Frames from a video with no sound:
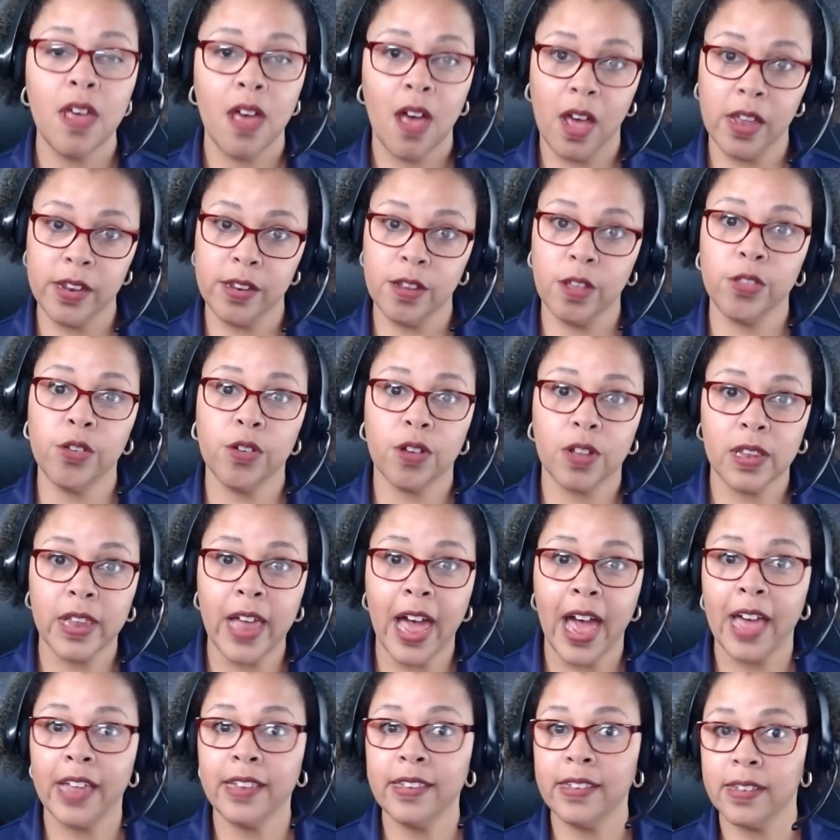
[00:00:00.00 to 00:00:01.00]
another
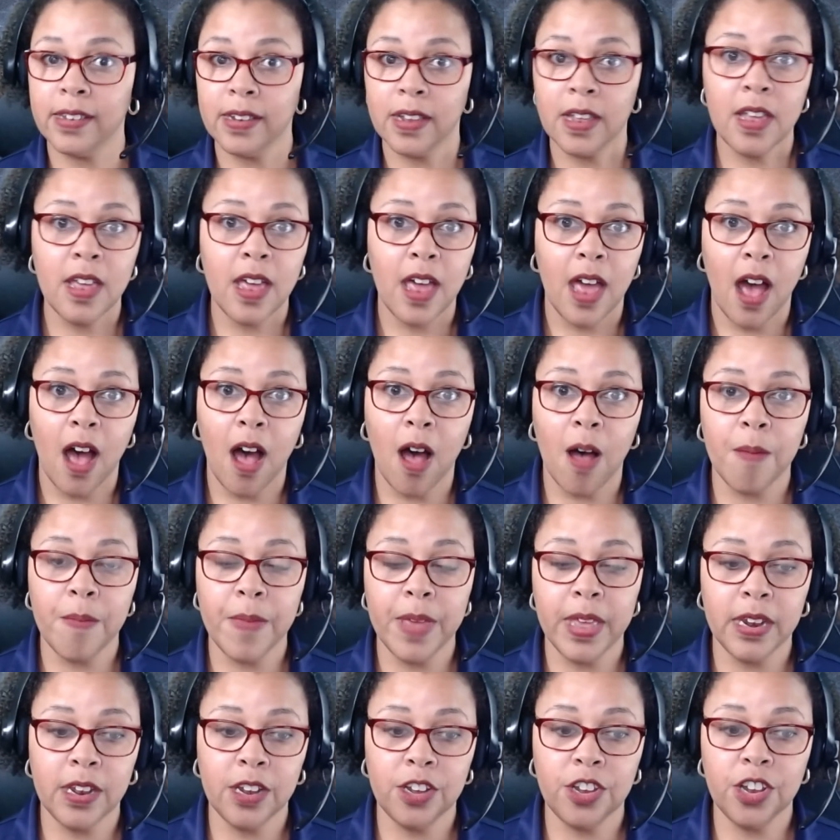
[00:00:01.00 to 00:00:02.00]
class
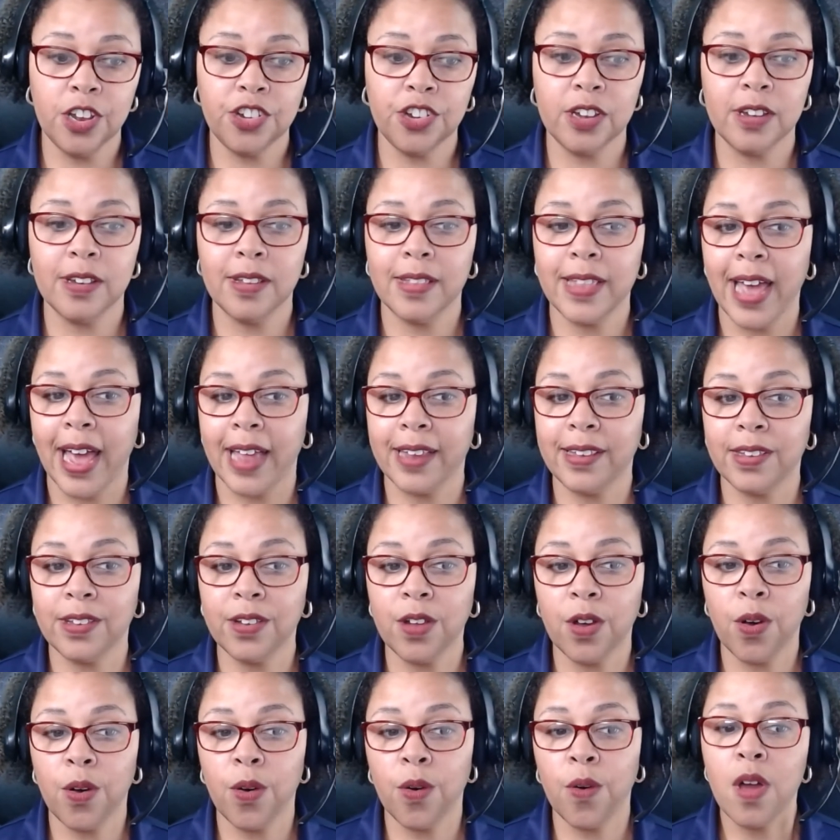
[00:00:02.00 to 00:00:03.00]
in addition to that.
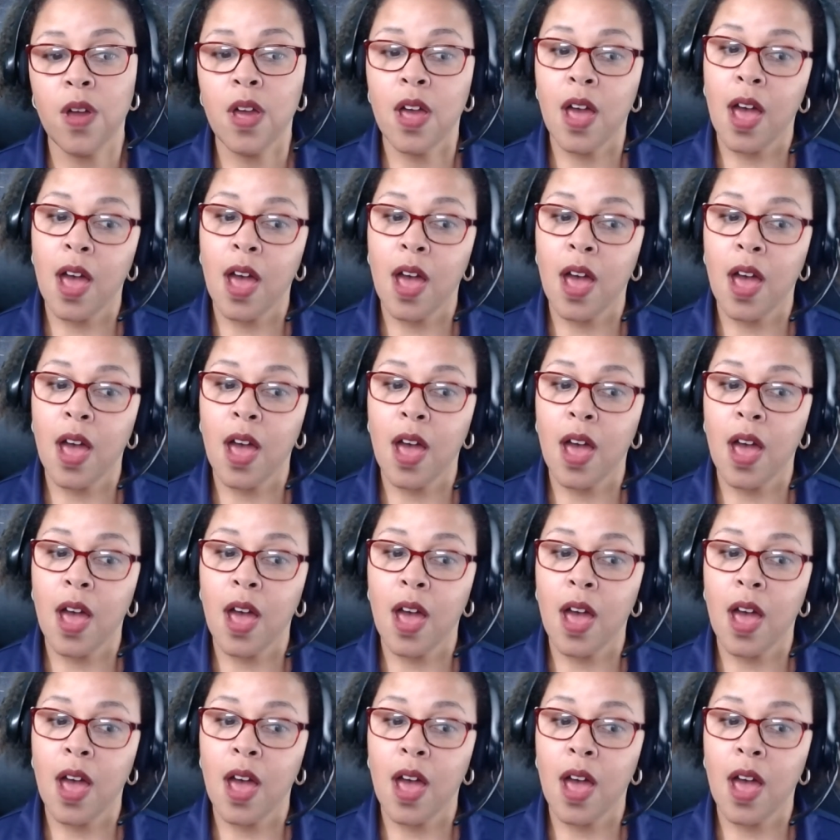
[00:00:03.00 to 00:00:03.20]
So